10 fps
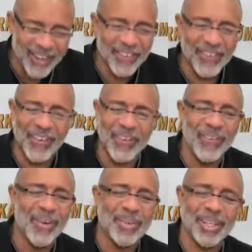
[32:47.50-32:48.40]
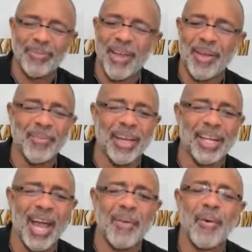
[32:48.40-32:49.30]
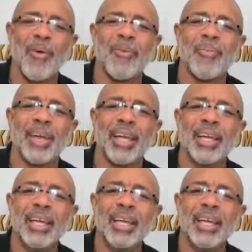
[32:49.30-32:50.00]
don't know what just came over me.